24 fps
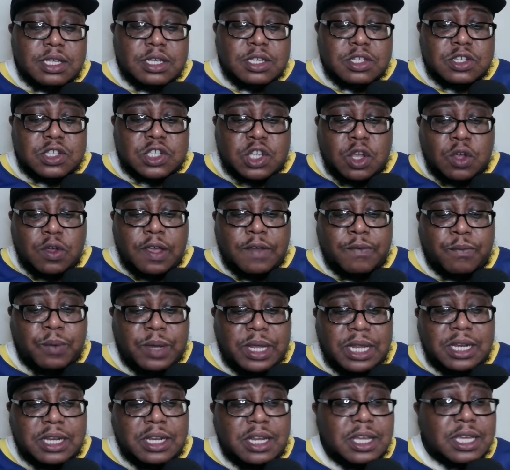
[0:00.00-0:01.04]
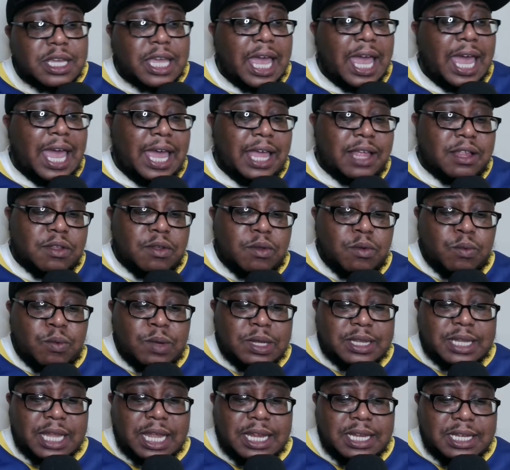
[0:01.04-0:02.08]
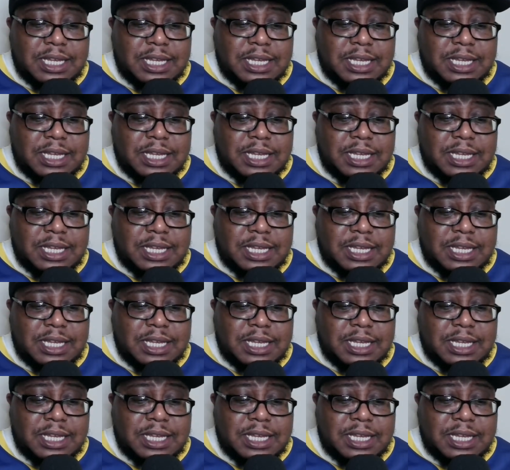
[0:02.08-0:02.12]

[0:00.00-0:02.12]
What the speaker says: So if we look at what they